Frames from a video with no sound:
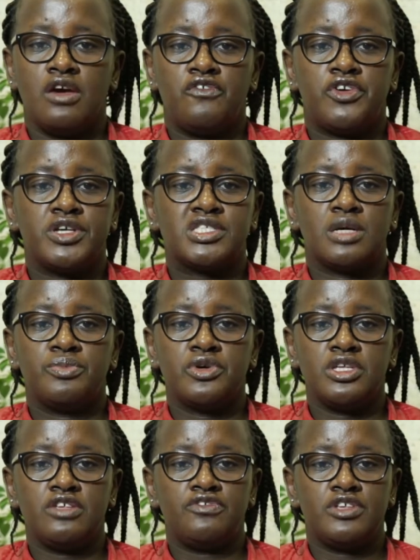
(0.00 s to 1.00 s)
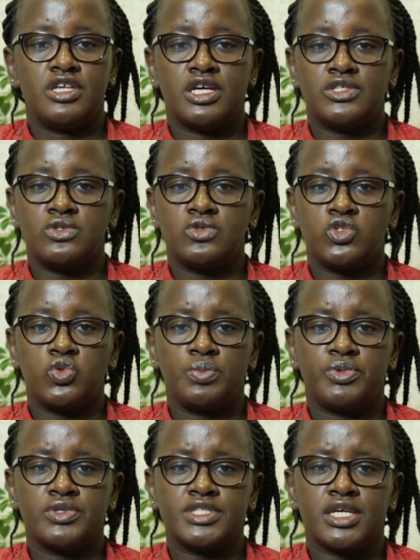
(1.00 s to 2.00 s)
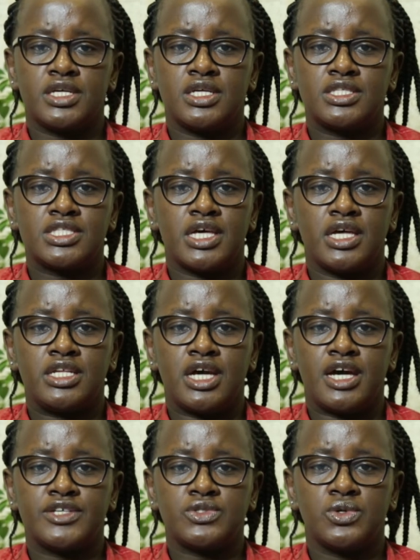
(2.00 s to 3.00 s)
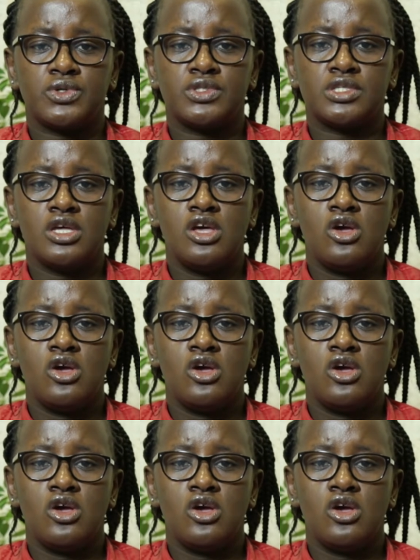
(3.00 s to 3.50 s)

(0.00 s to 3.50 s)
For example, if he has used weapons against her in assault,